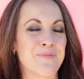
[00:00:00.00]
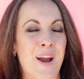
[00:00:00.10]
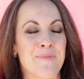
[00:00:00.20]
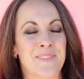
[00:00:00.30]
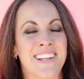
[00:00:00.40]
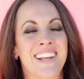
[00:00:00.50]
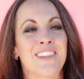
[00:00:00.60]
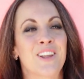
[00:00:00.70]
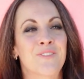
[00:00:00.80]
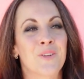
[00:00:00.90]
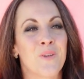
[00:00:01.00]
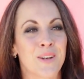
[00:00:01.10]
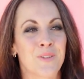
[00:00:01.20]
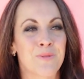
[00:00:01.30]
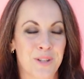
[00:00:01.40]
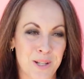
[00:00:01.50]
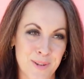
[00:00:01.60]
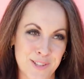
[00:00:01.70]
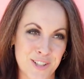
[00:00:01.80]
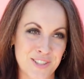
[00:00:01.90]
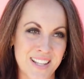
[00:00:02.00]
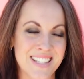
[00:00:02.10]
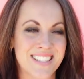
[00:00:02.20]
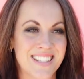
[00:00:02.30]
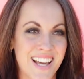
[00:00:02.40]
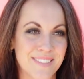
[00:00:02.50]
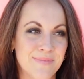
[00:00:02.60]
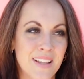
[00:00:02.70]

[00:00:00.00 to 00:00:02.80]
your property and look for one with pretty pictures instead.